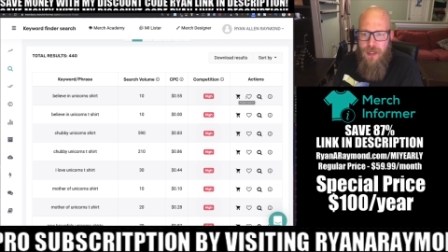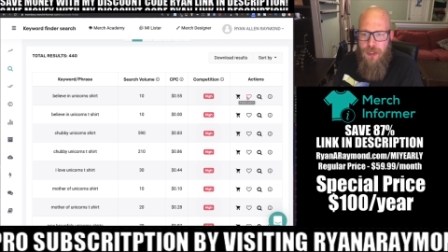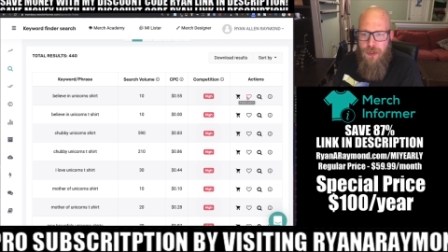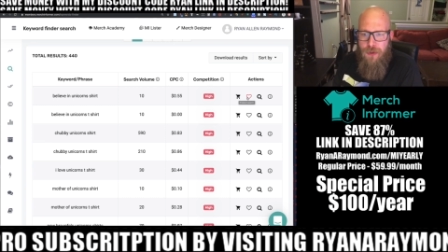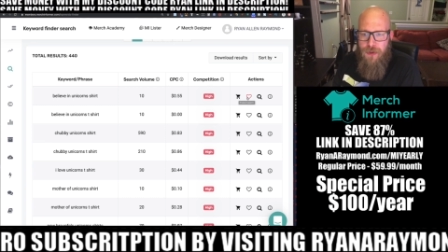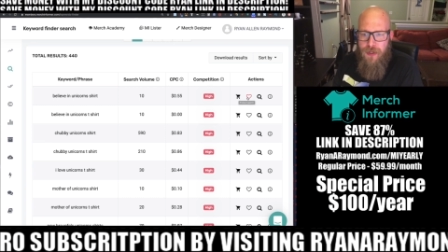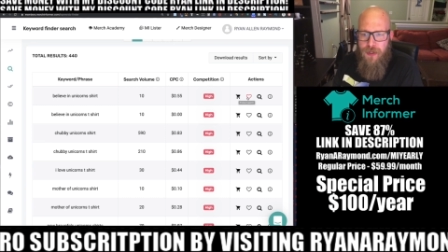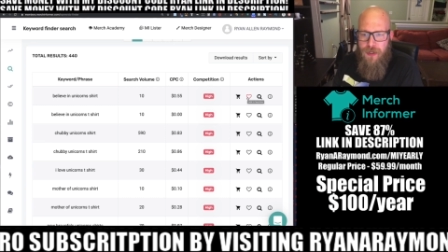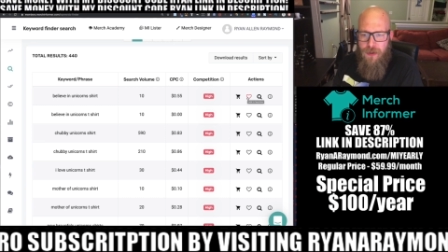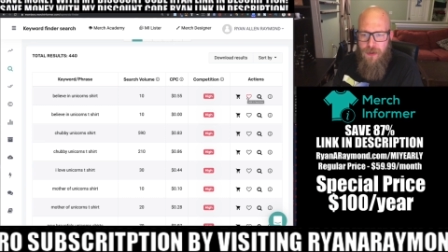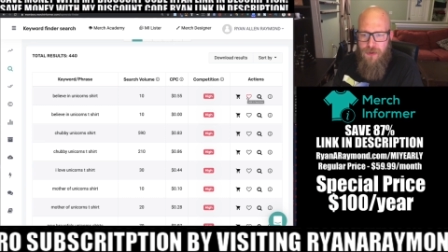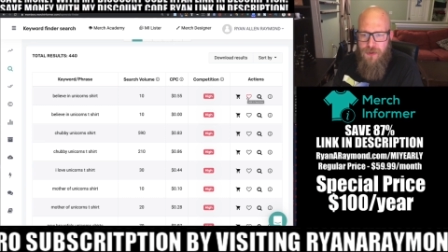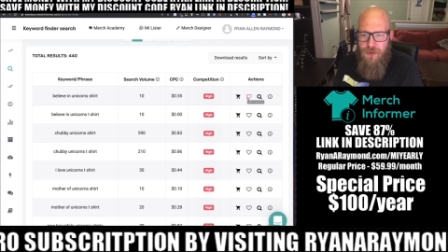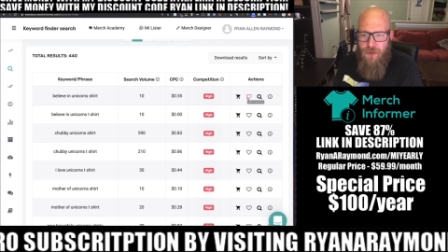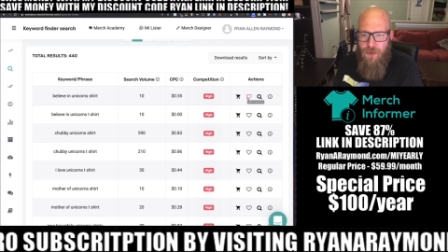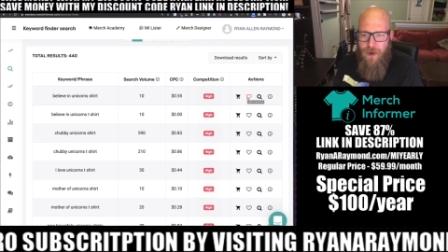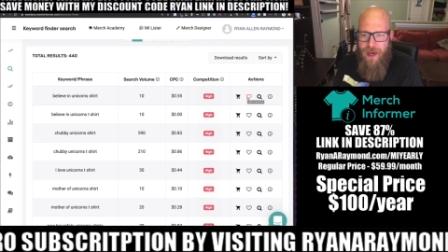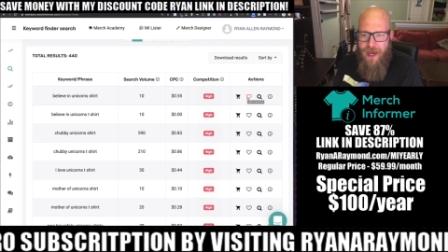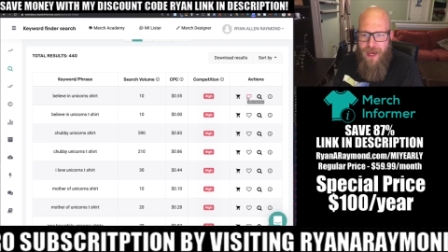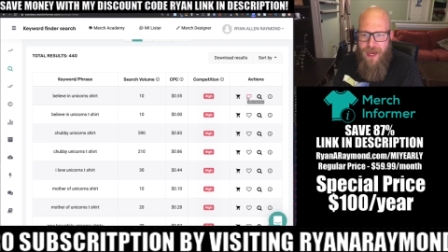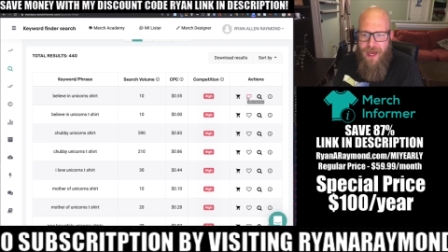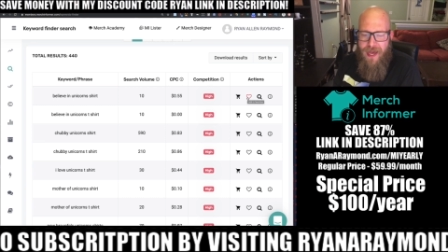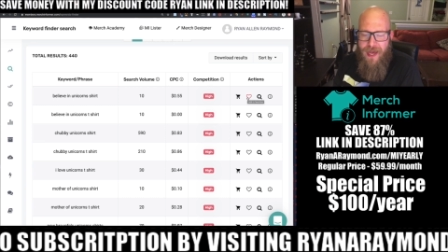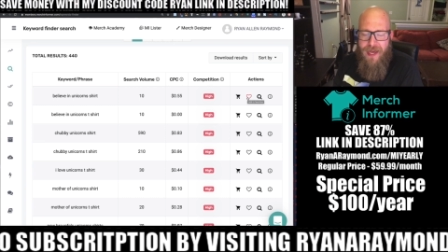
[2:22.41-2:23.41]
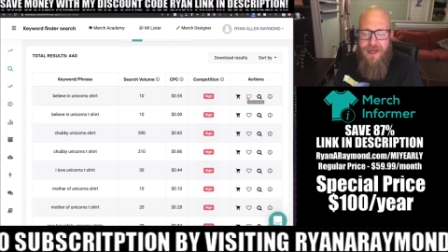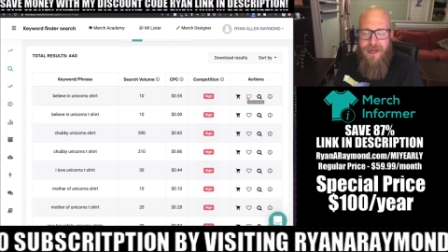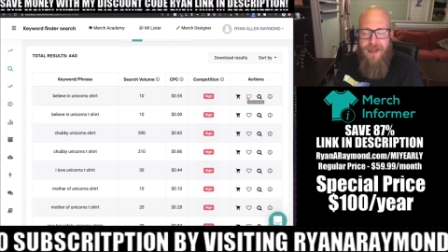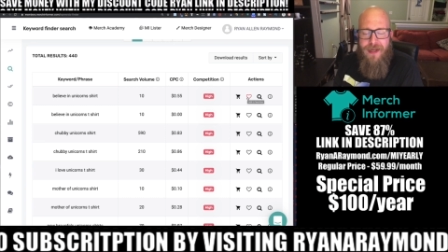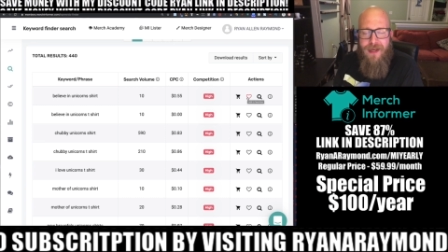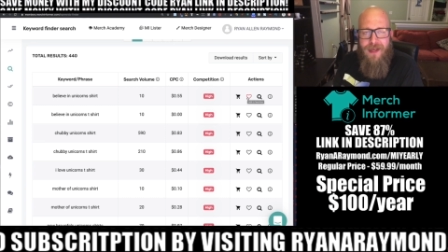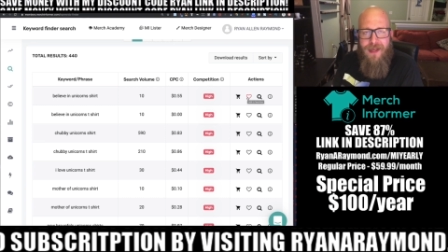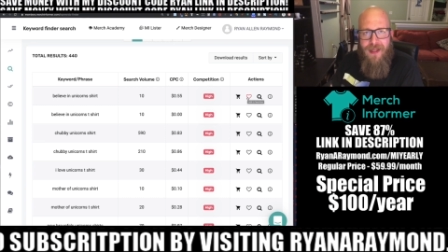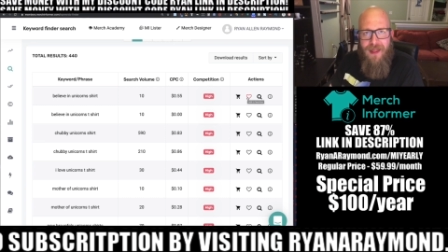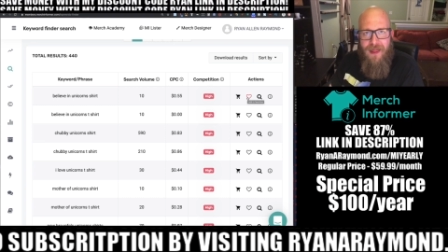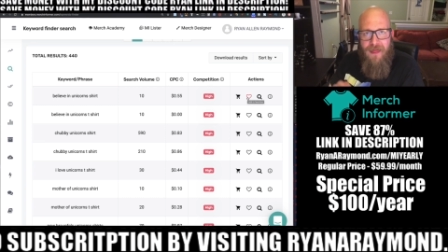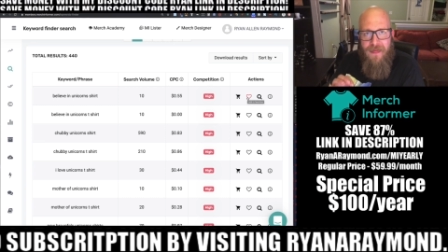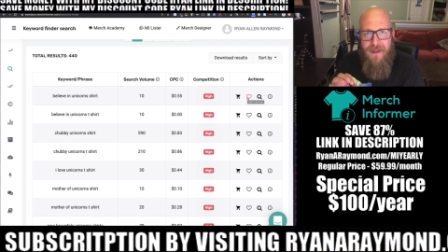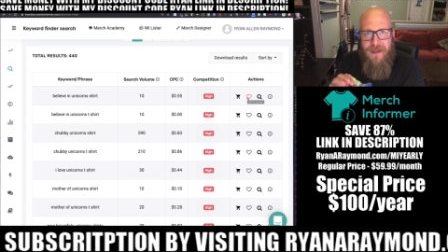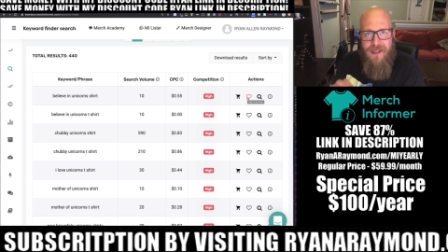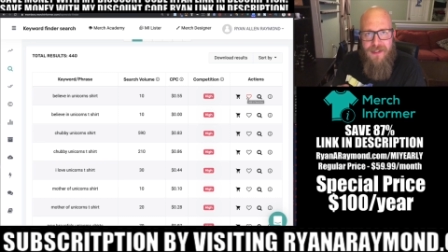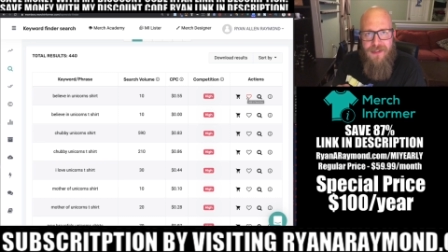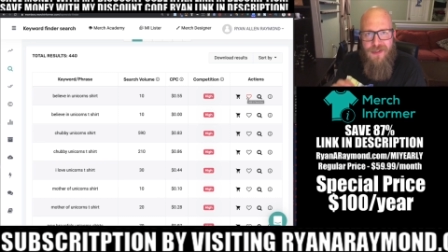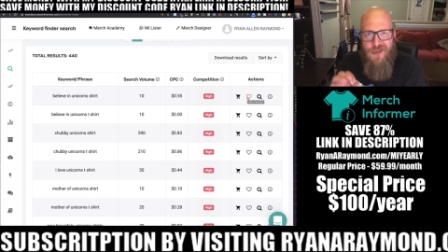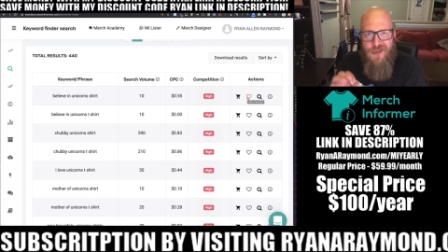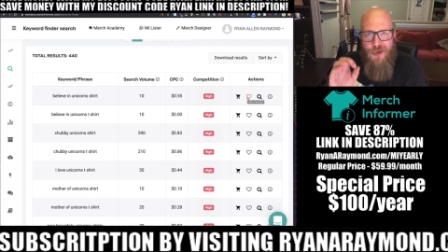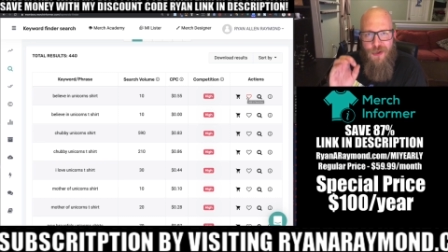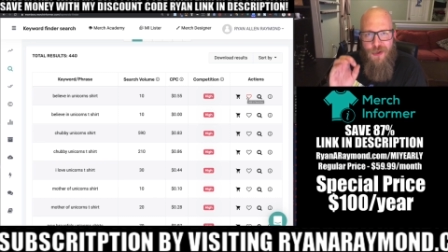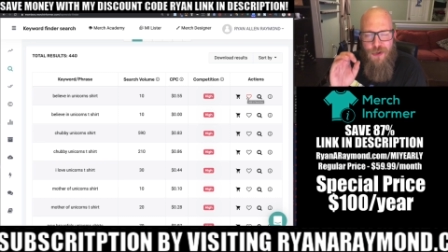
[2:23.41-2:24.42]
You can also add
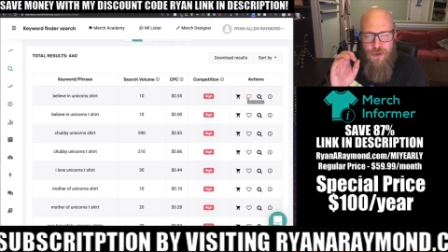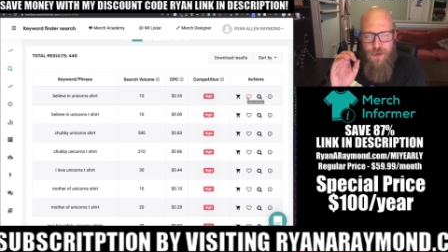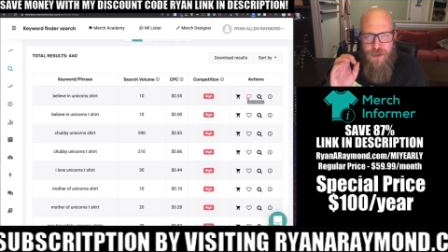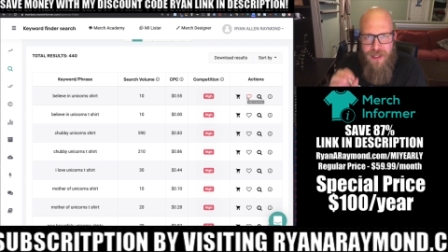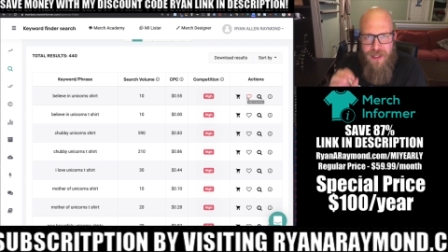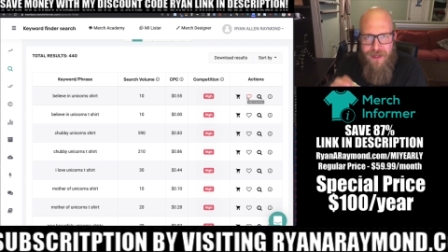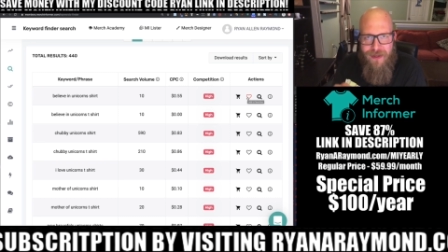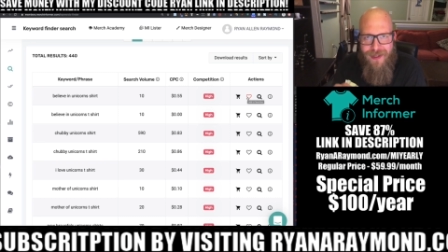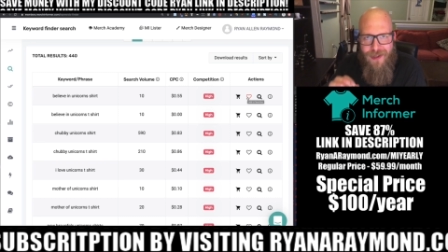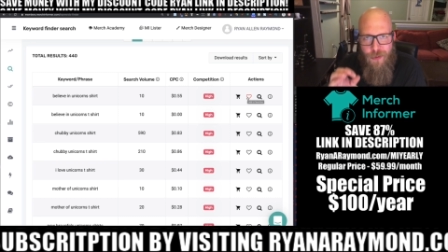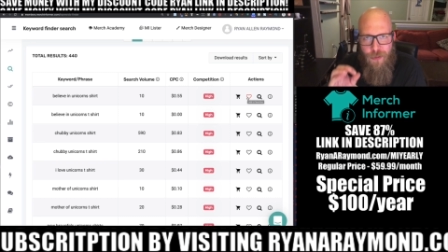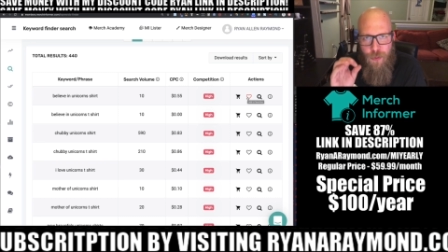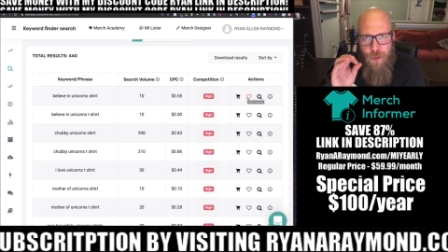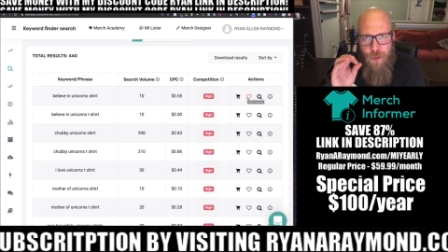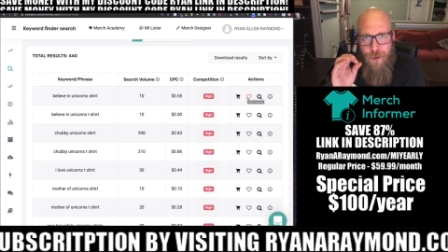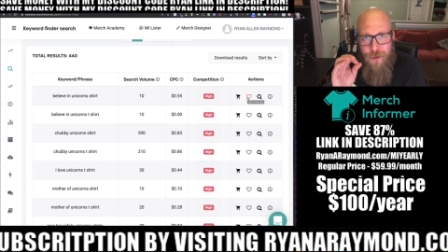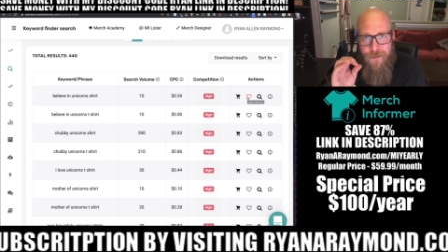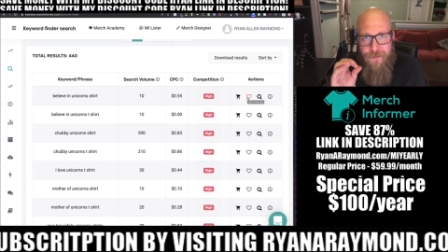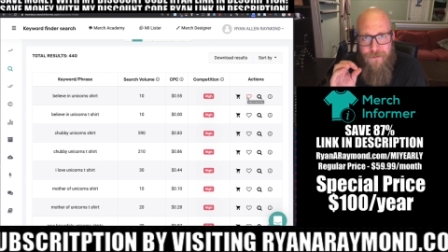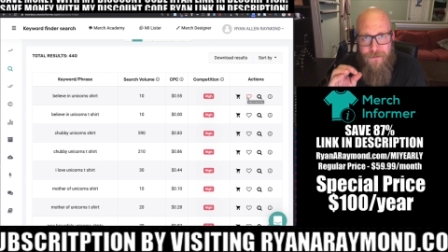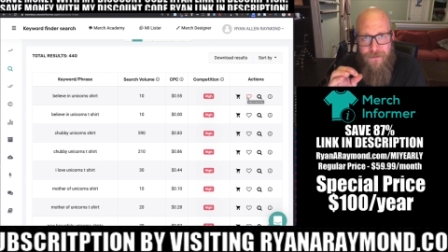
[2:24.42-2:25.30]
this to your keyword